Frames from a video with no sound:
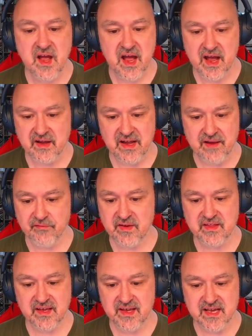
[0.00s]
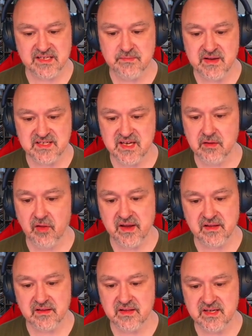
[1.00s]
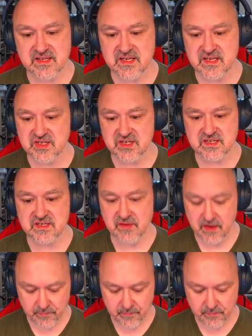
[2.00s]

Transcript: and everything gets messy, like these digits,